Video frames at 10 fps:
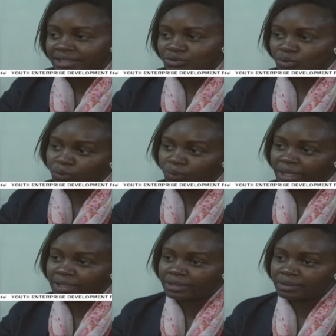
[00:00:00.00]
So
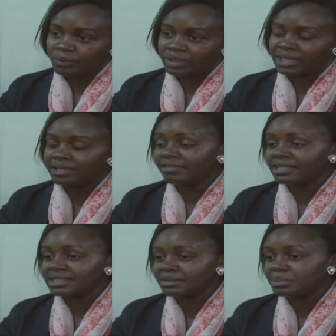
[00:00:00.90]
when, when they
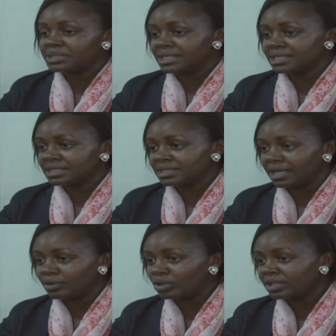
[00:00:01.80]
invest in businesses
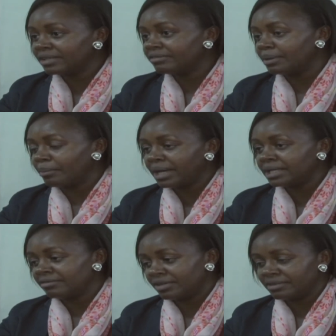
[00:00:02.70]
that don't give them
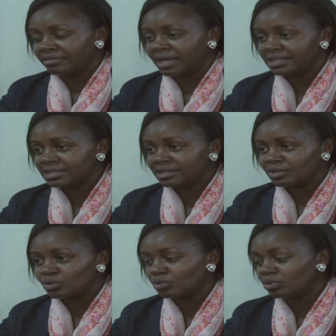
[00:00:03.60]
money very fast,
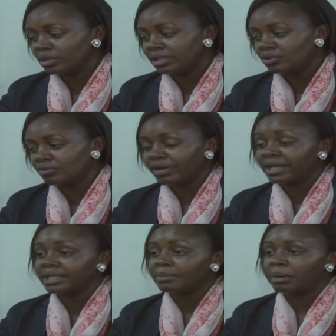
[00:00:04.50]
you, you
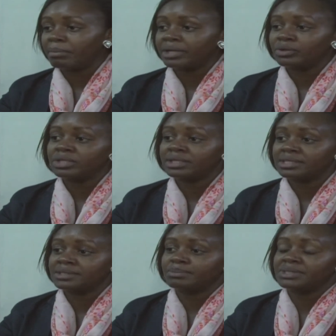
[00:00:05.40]
find them abandoning
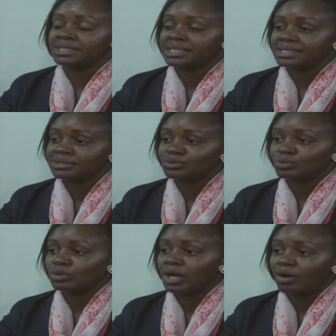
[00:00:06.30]
these businesses
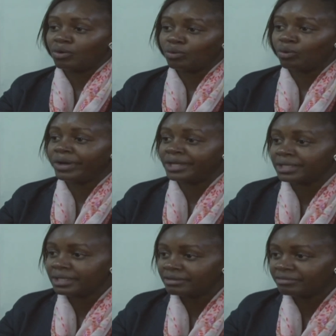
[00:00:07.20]
to now go and
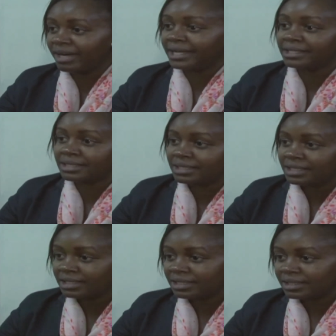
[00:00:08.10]
find
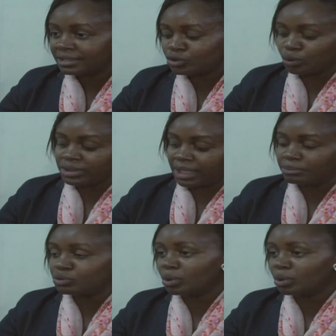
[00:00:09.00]
short-term